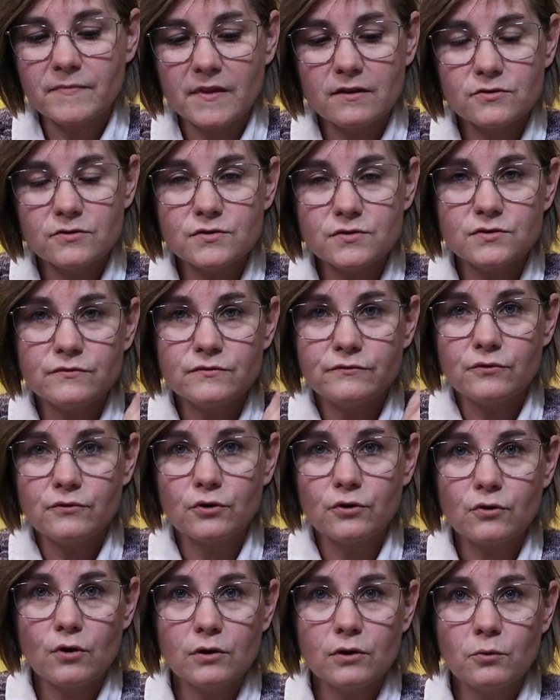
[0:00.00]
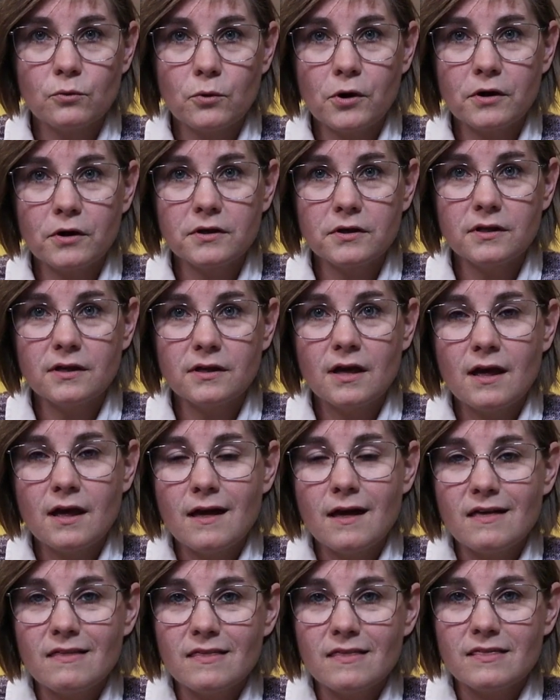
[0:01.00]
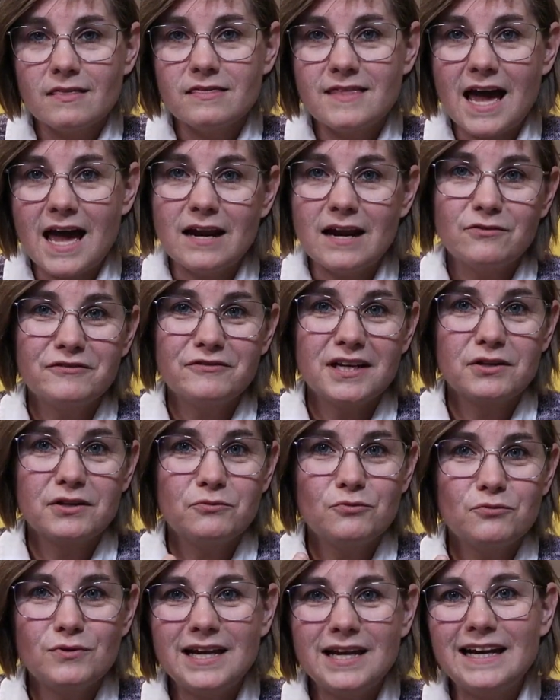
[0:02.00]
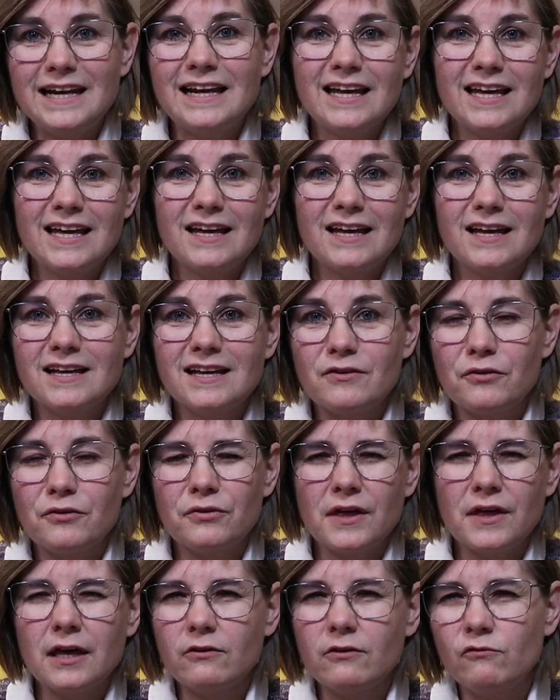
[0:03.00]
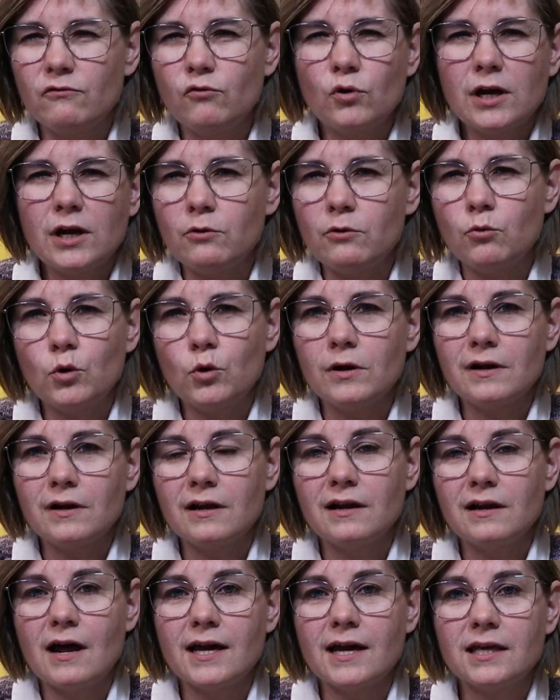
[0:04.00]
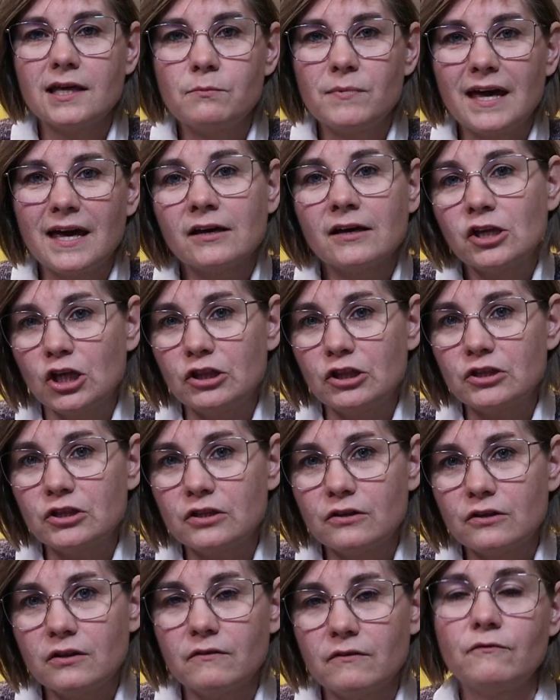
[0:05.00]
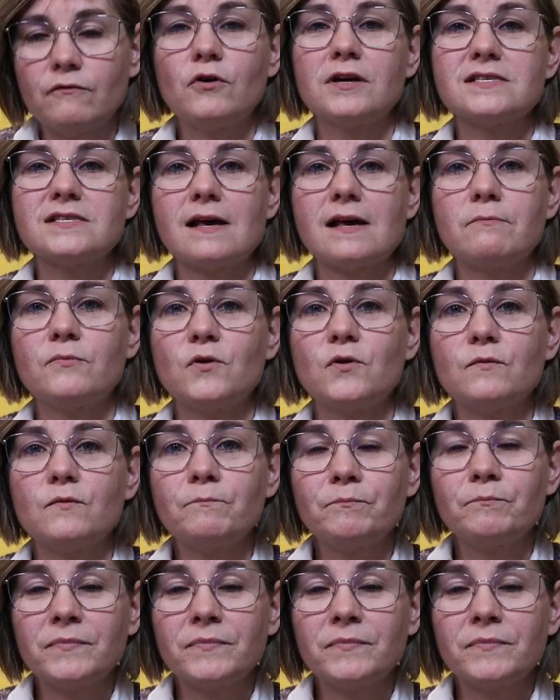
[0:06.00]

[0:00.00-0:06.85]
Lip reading: for color work than with really thick woolly wool like Peer Gynt, for example.